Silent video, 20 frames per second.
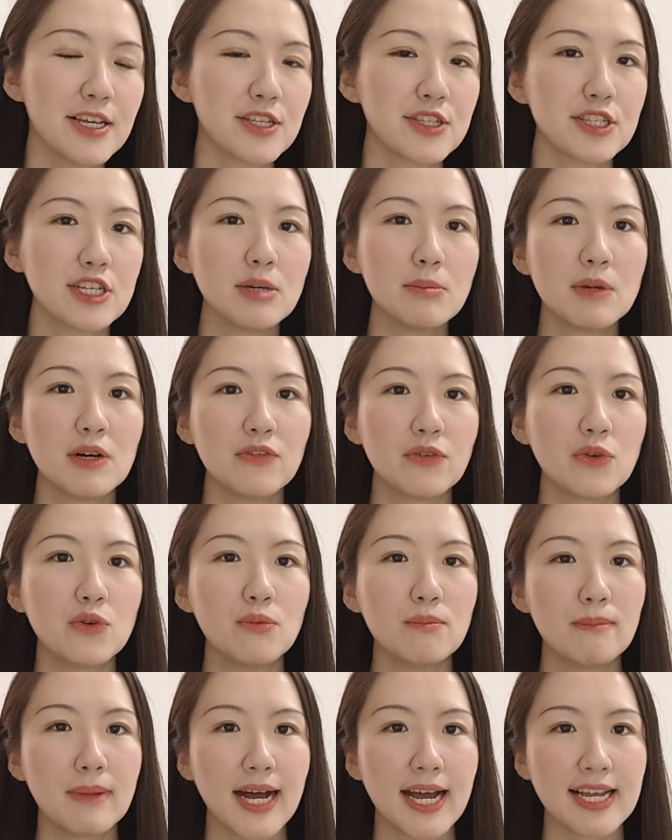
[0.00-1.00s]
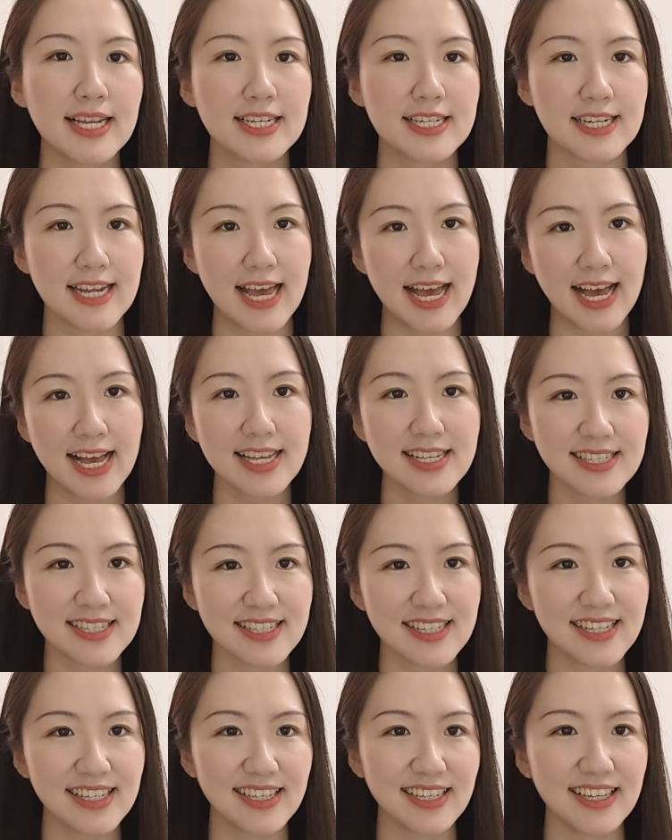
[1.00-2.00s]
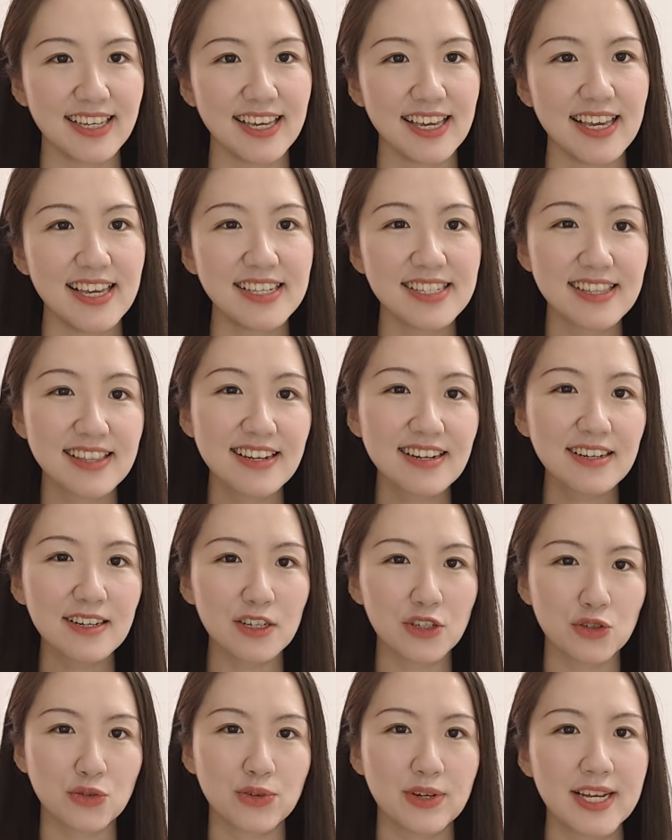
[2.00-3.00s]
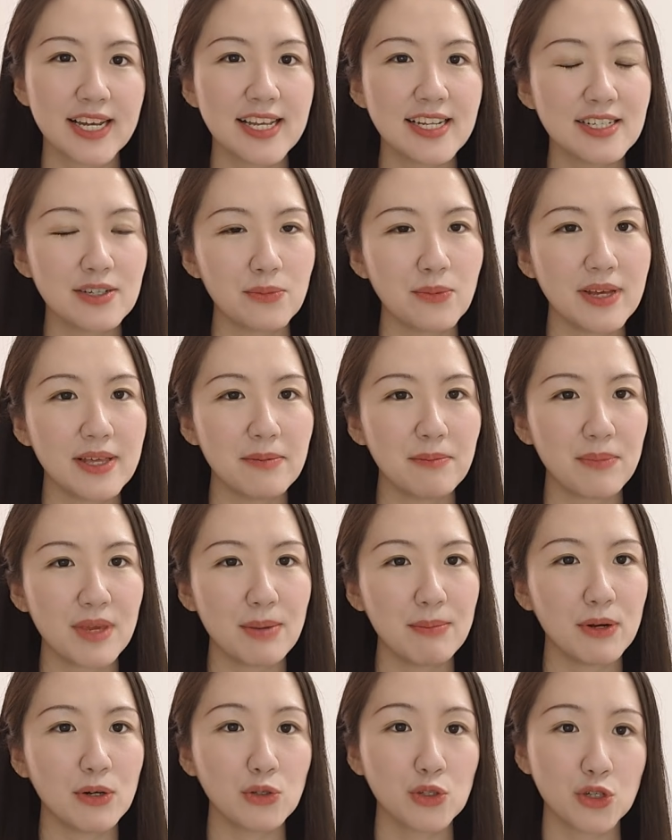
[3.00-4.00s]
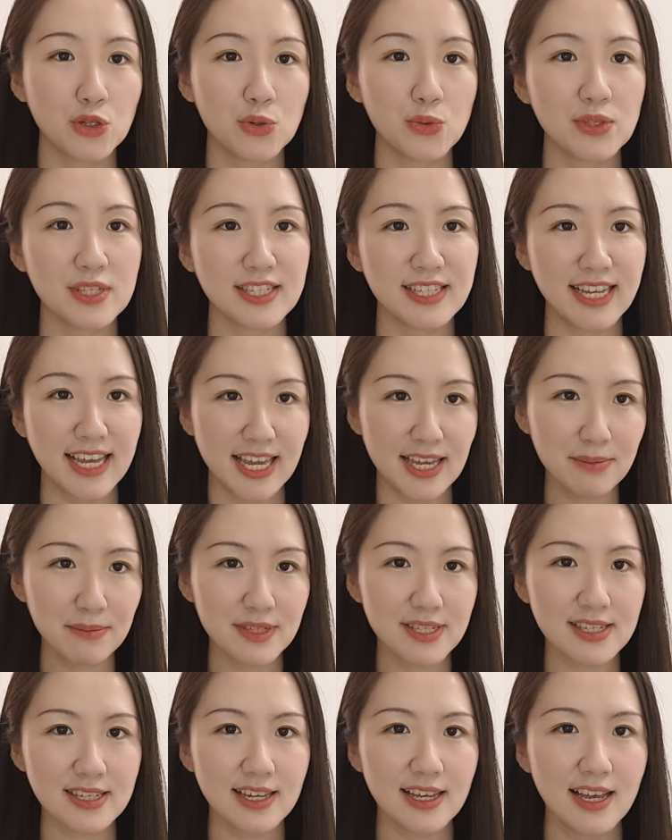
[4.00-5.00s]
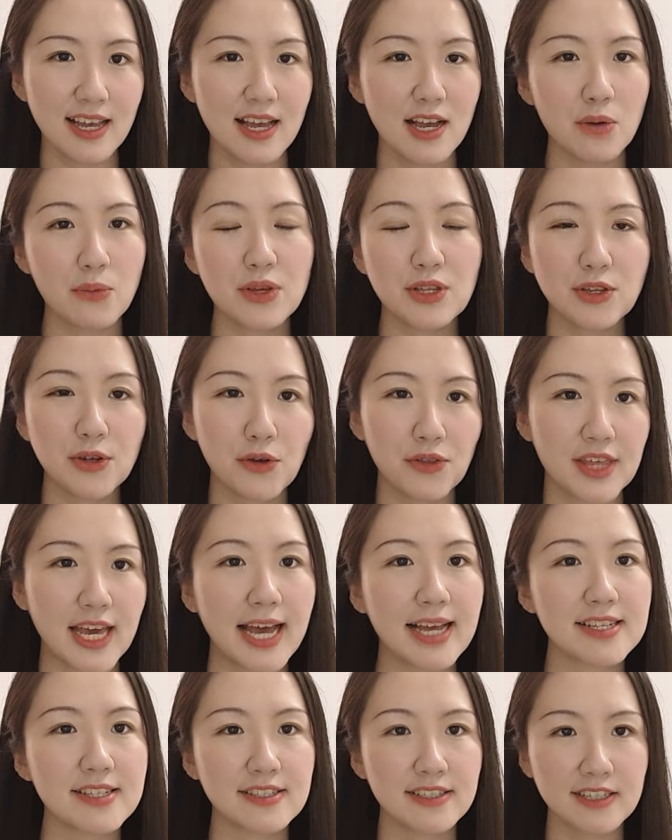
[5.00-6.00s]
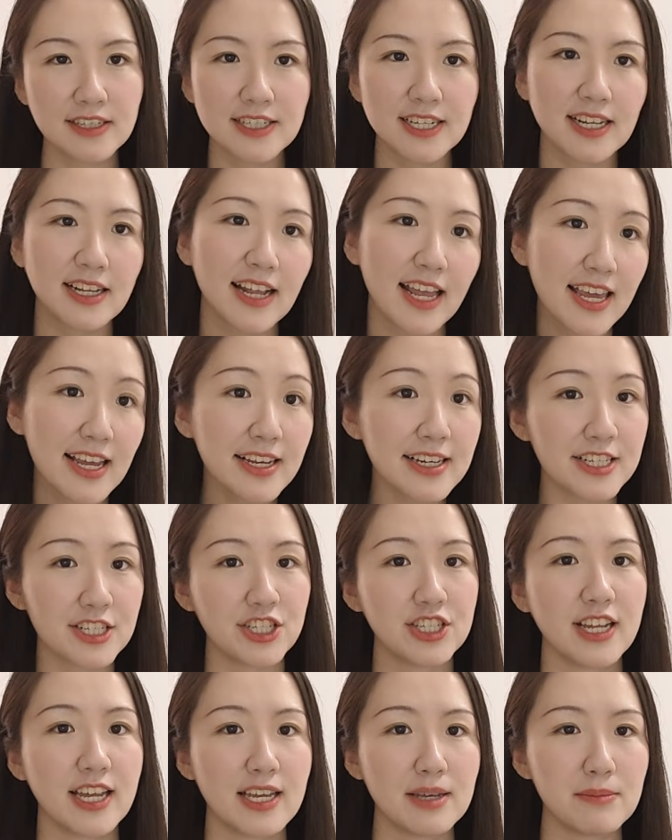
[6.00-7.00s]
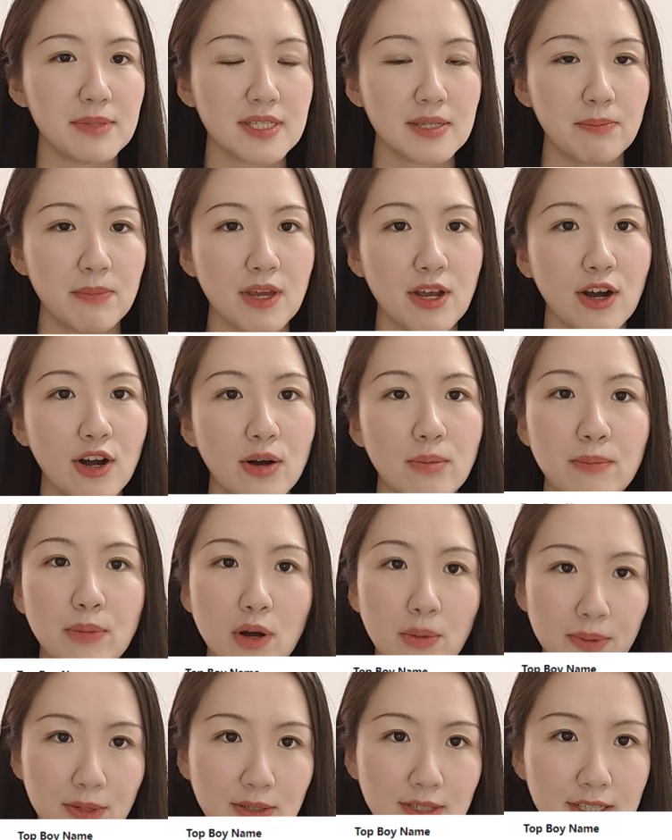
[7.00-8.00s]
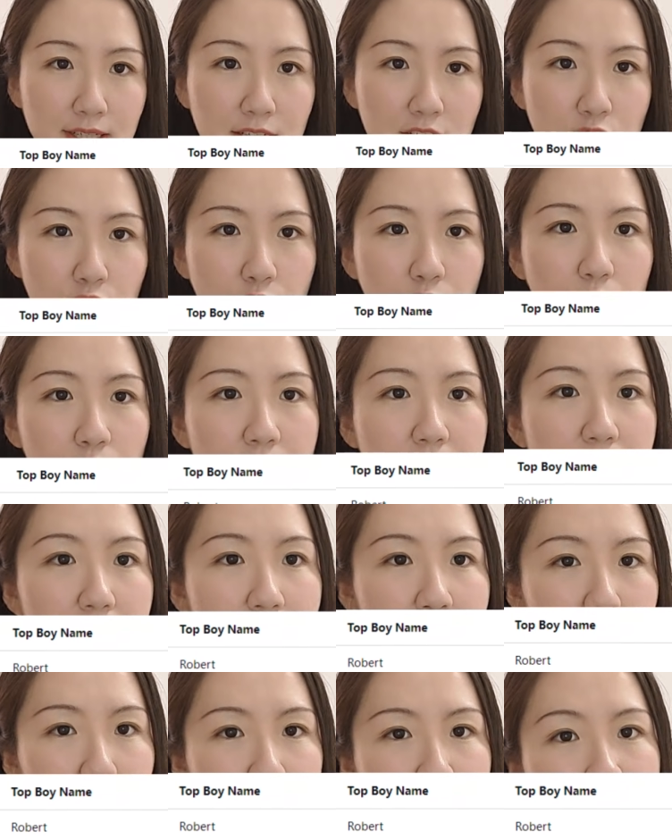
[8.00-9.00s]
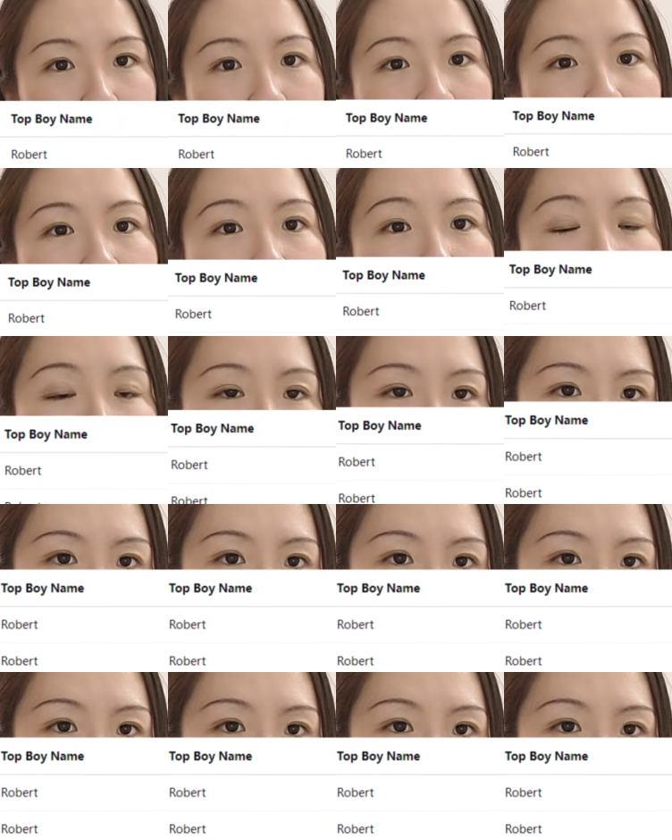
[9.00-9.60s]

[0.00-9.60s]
Some of you might ask, is there a trend when people choose names? We know that certain English names become popular during specific